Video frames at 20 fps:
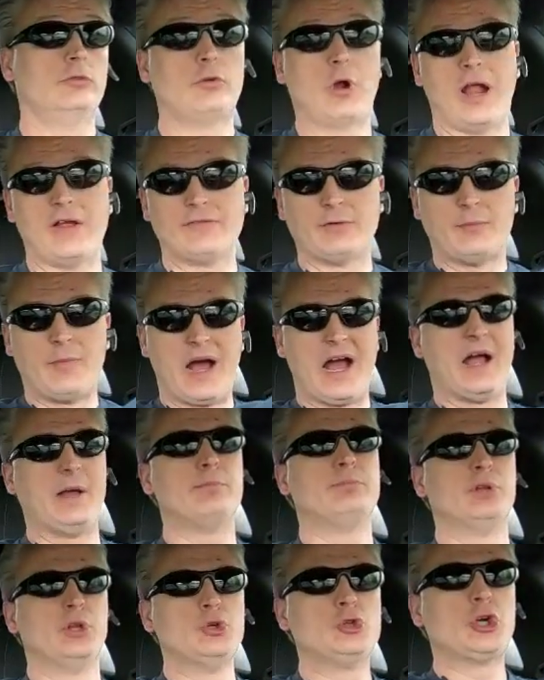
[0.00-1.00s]
driving
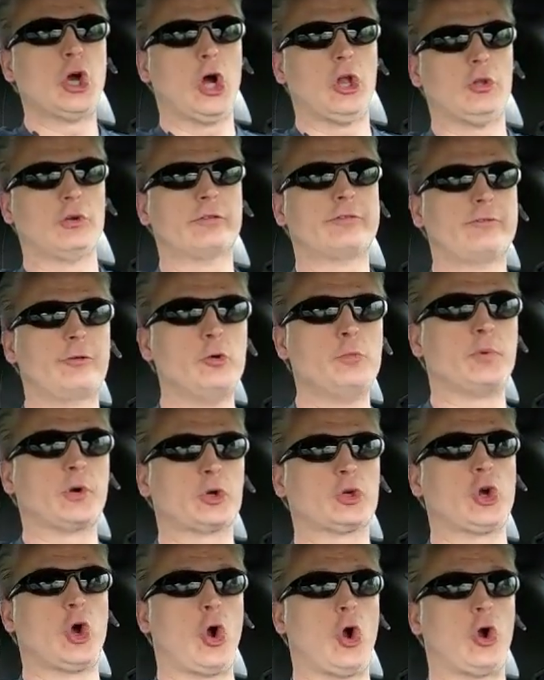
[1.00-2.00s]
my blue collar
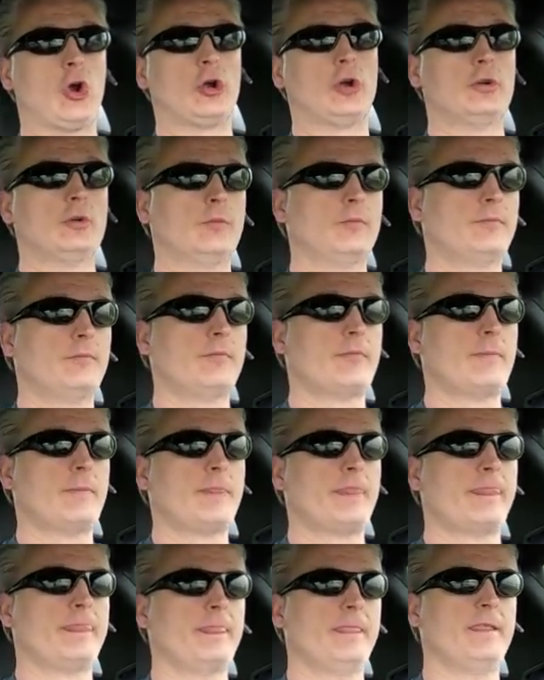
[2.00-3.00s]
supercar,
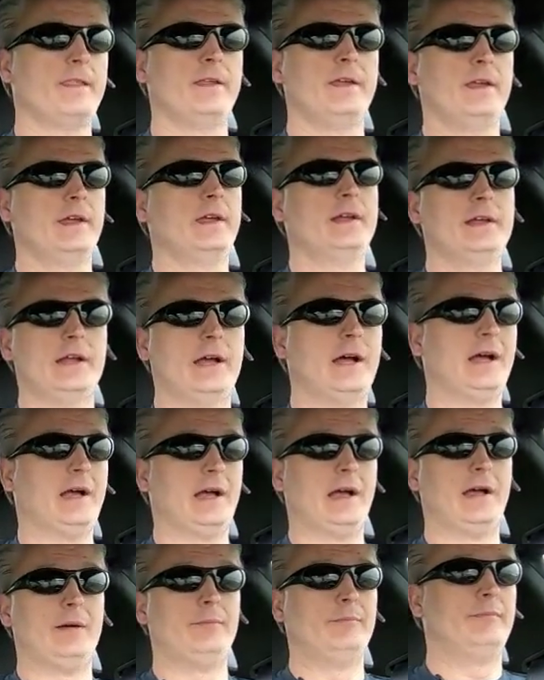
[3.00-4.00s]

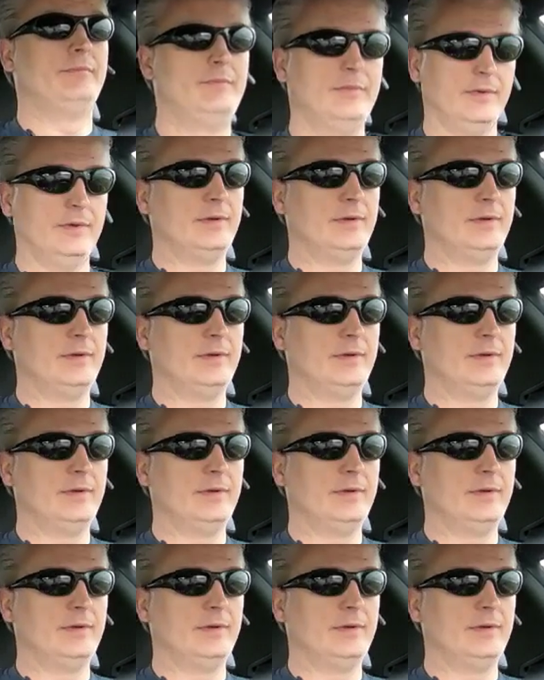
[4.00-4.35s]
um,